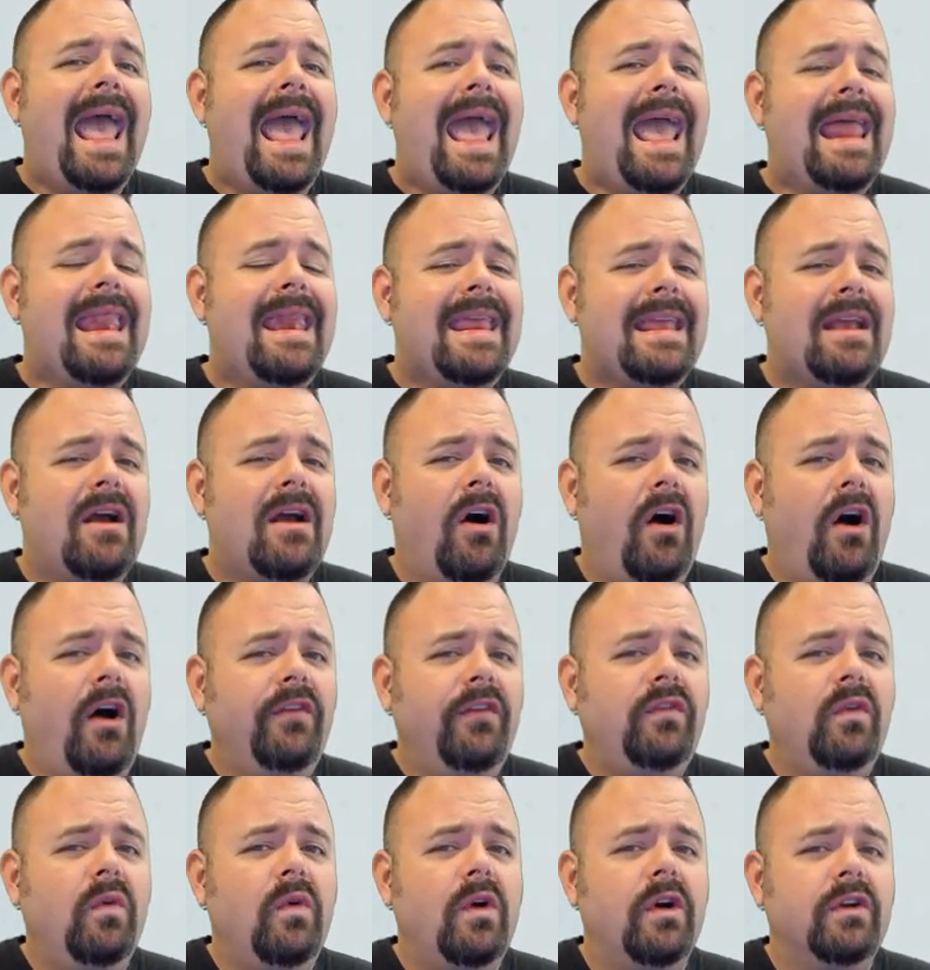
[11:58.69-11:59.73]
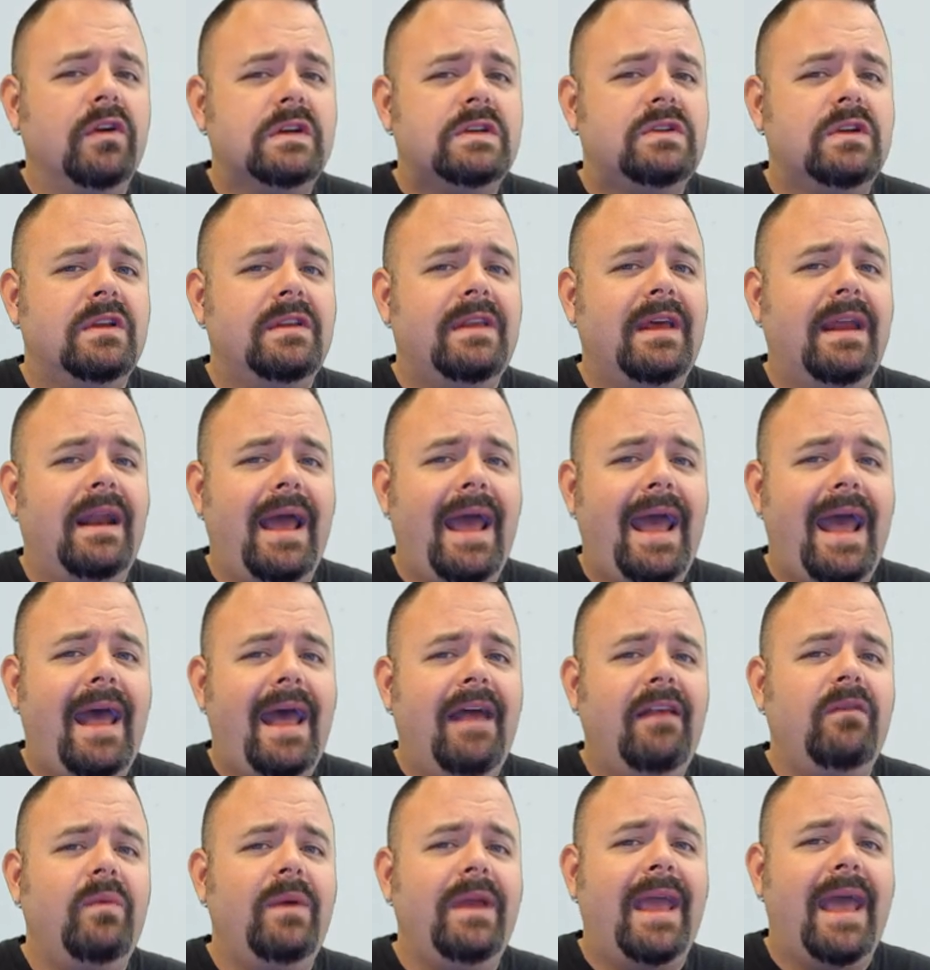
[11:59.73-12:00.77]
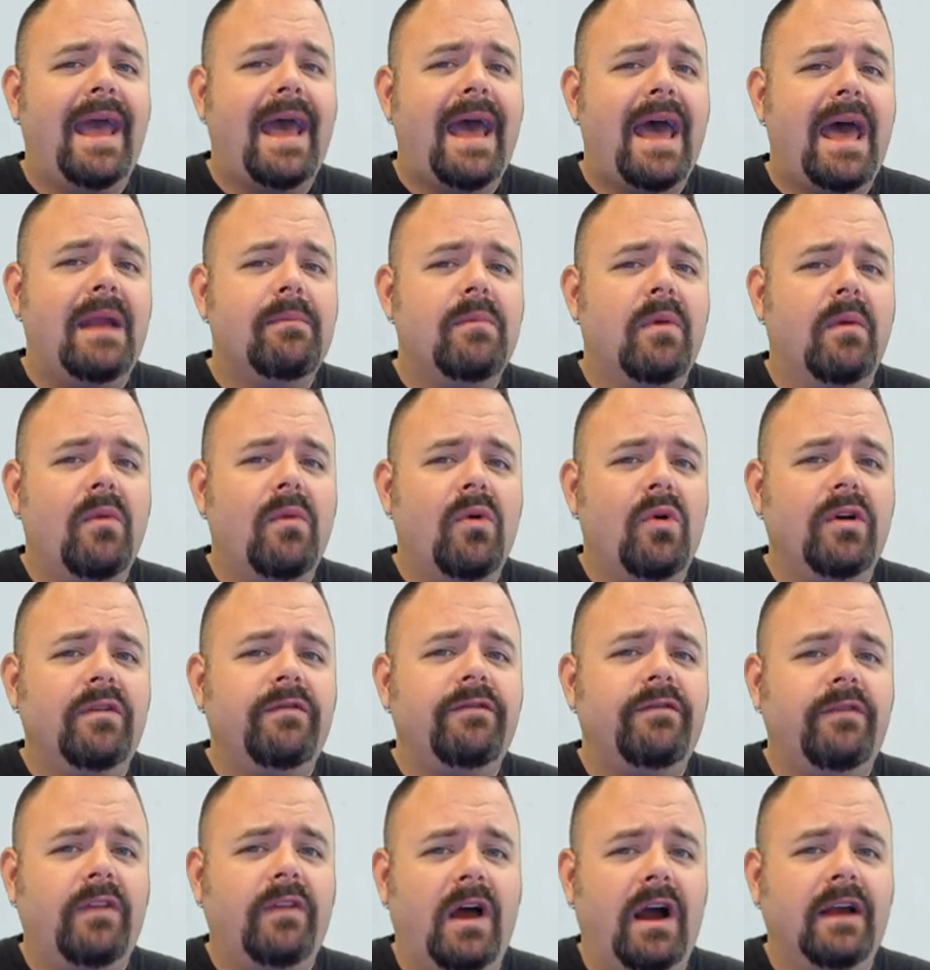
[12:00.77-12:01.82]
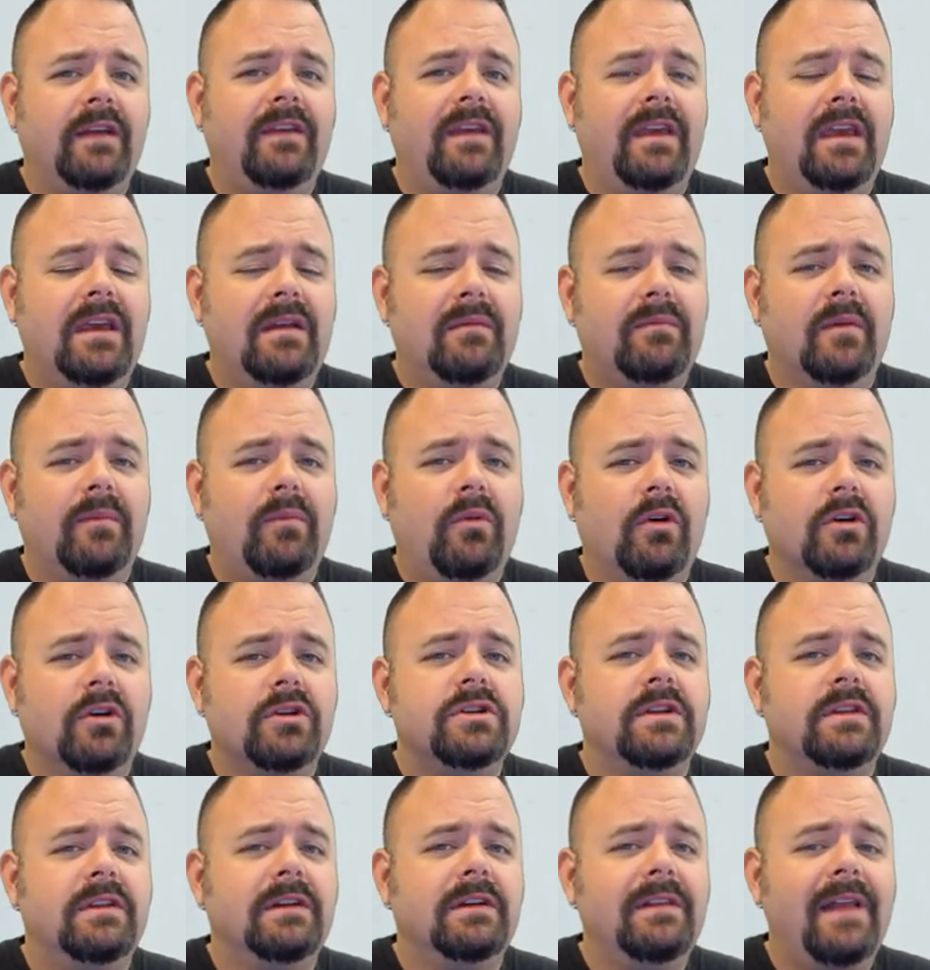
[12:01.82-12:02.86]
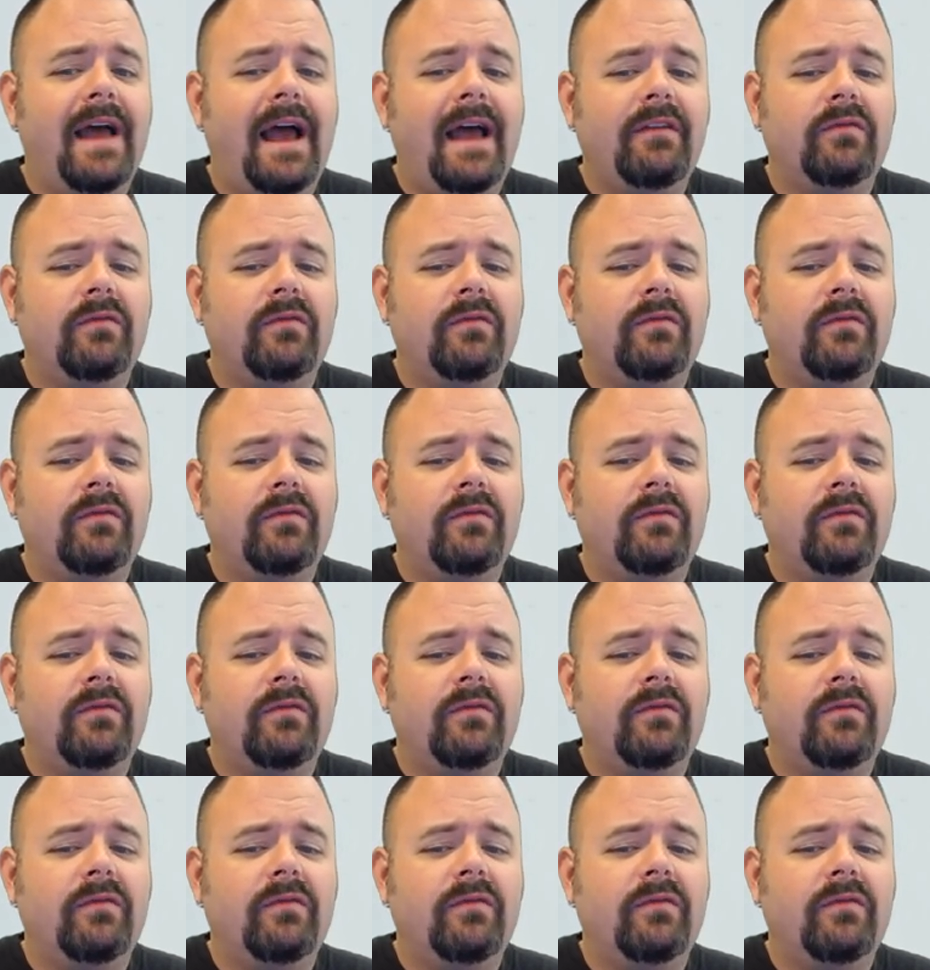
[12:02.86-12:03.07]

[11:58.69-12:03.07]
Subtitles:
And he also understood that as we add more flux in proportion to the glass